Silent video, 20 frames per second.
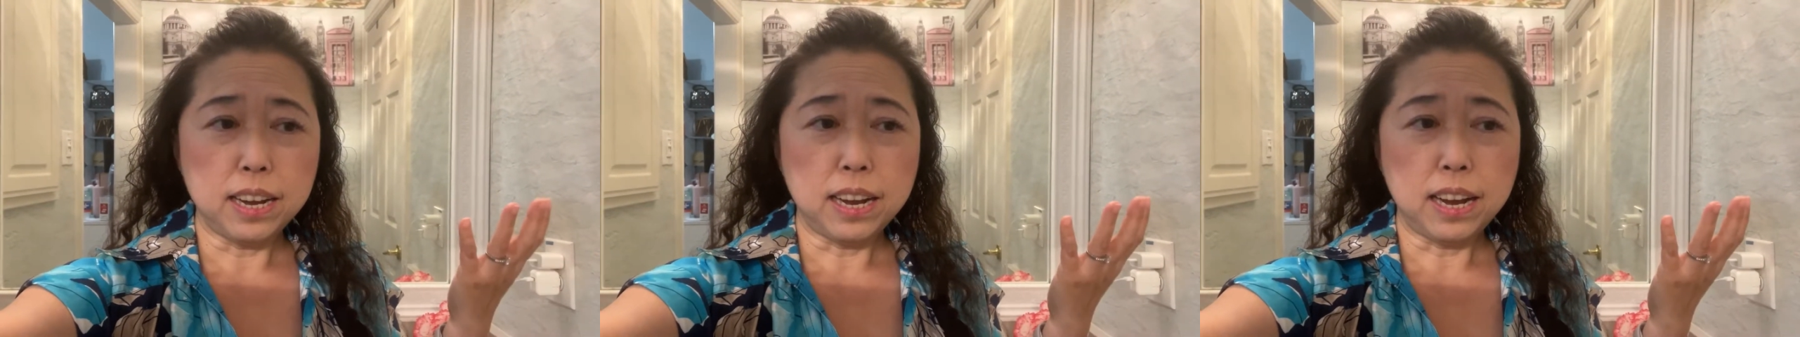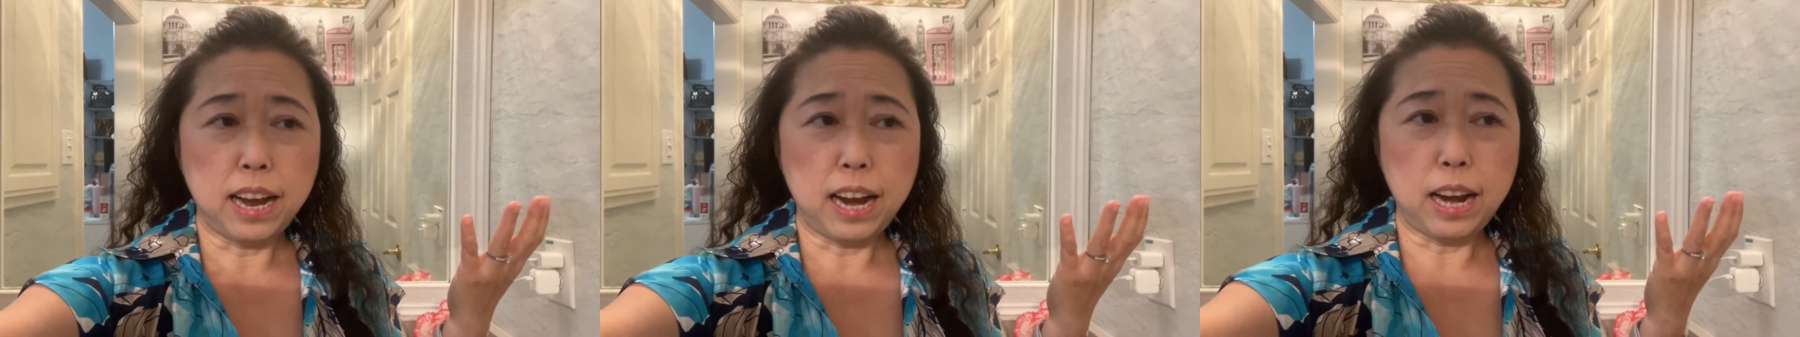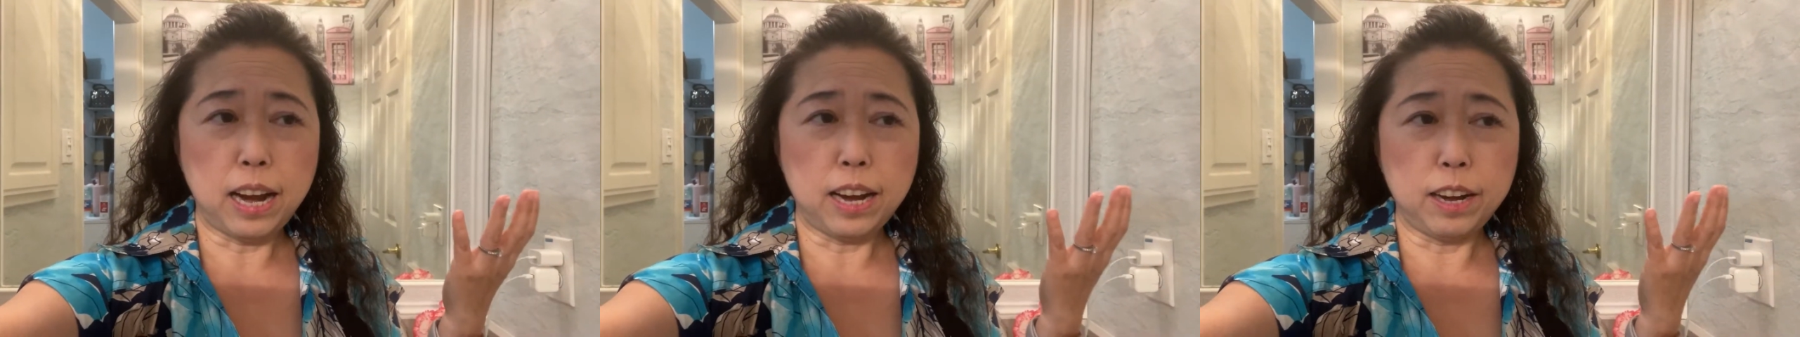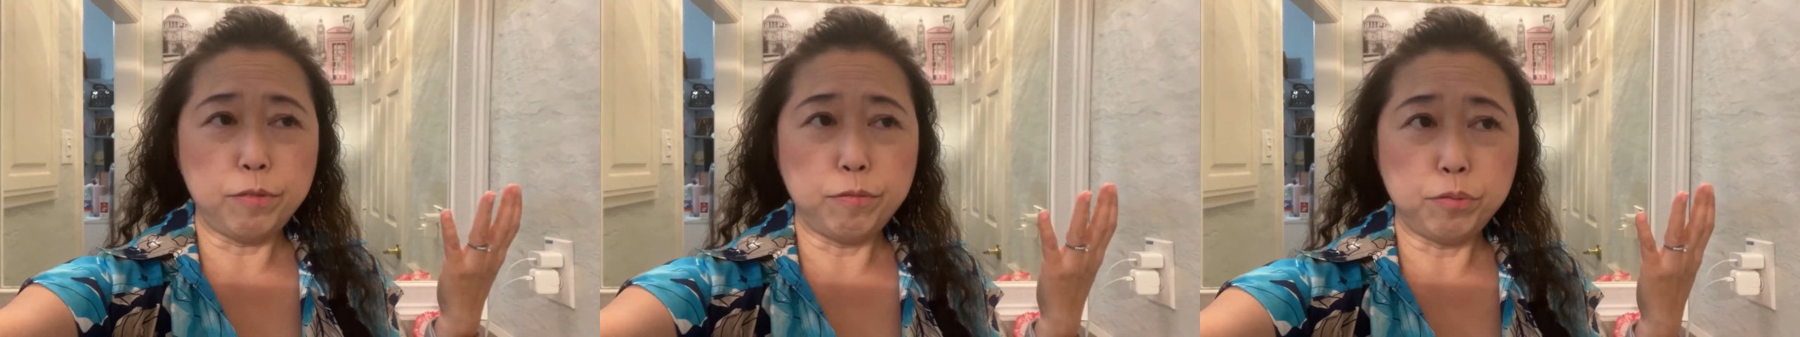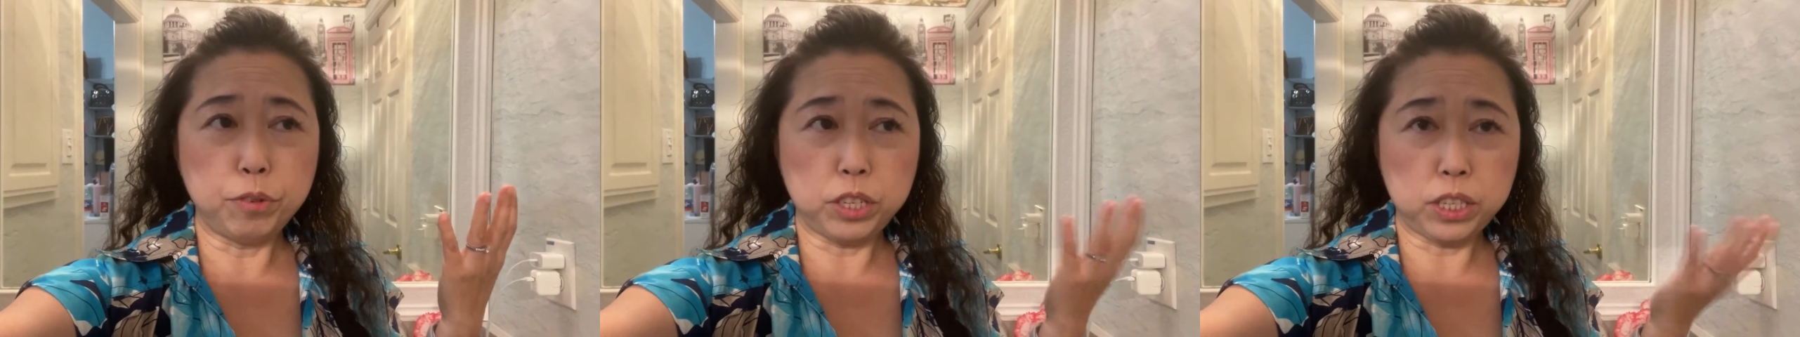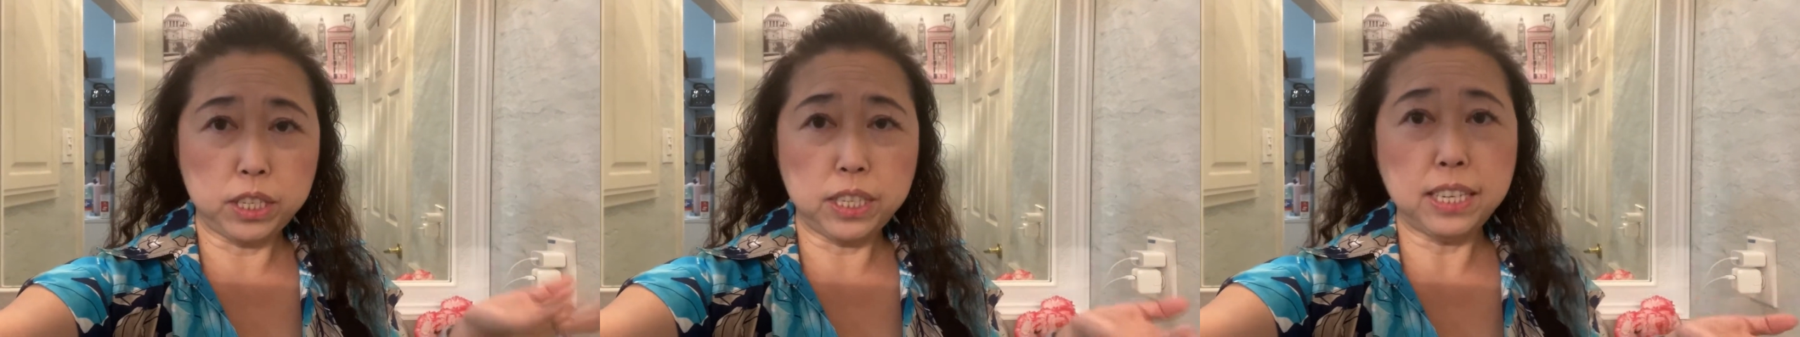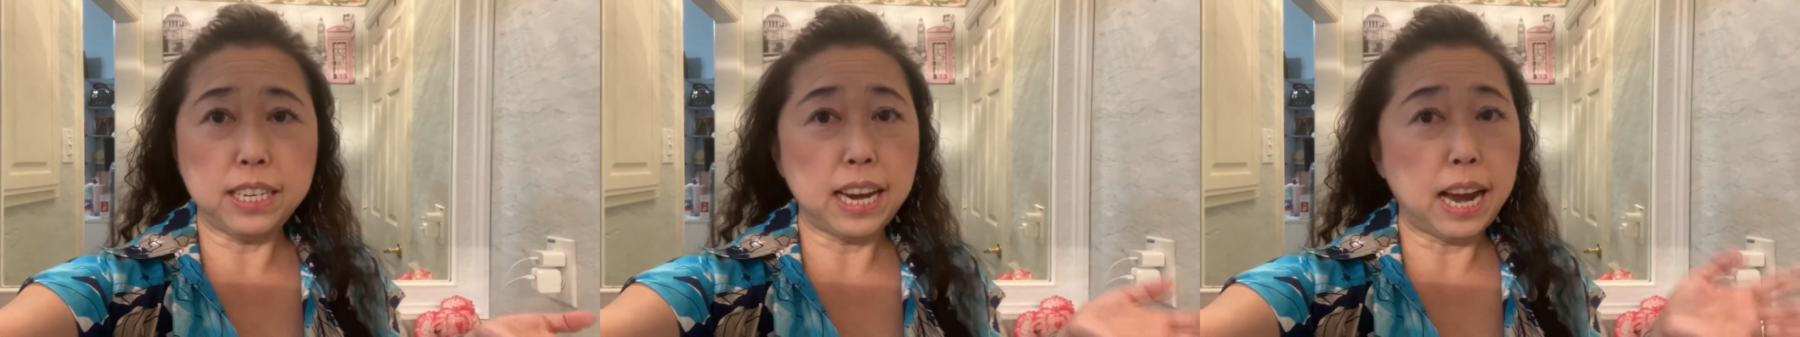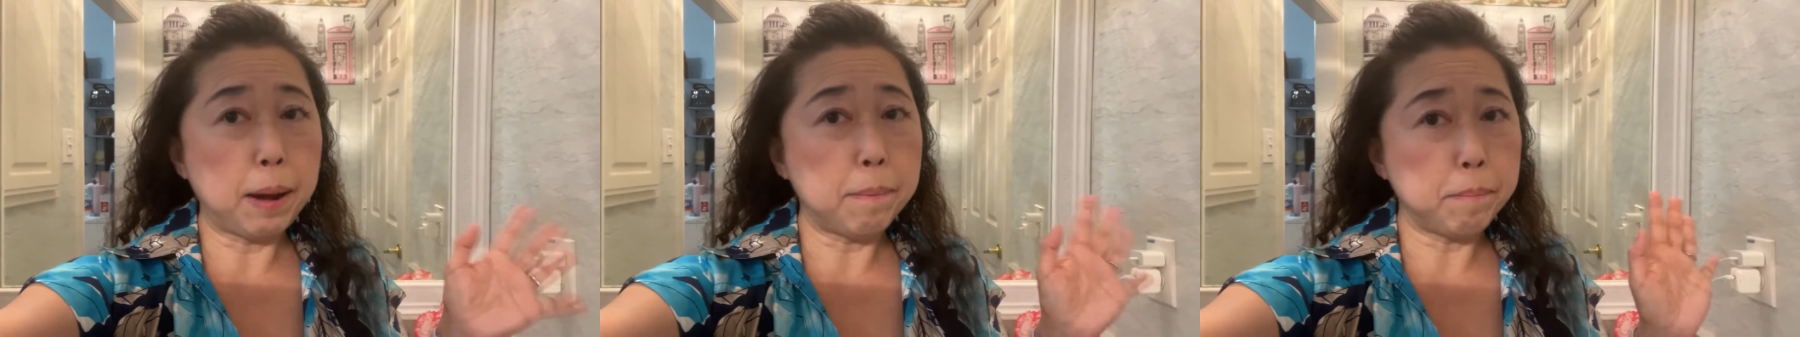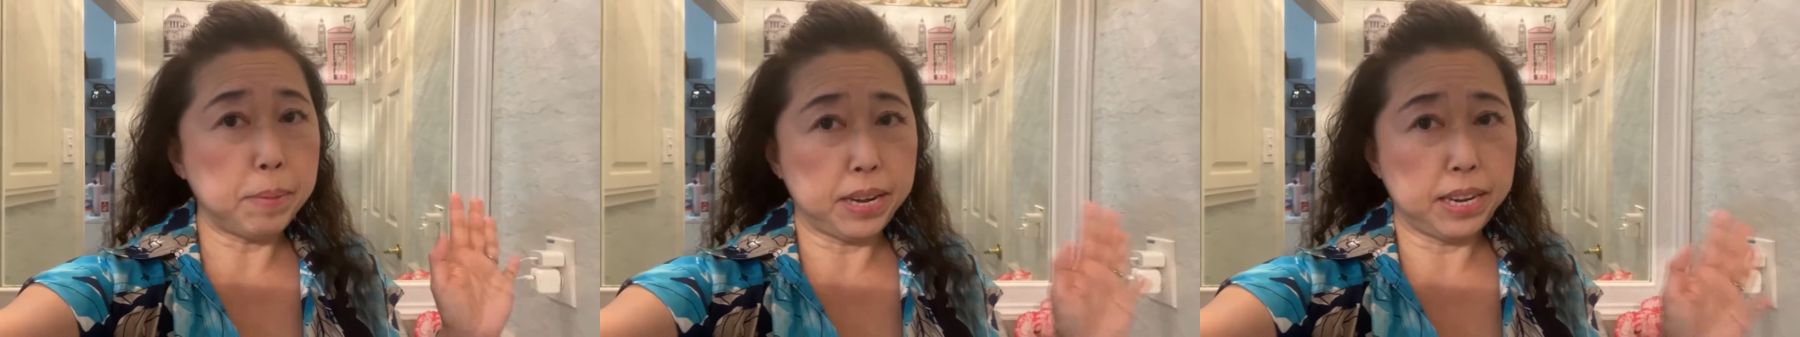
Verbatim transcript: I foresee I may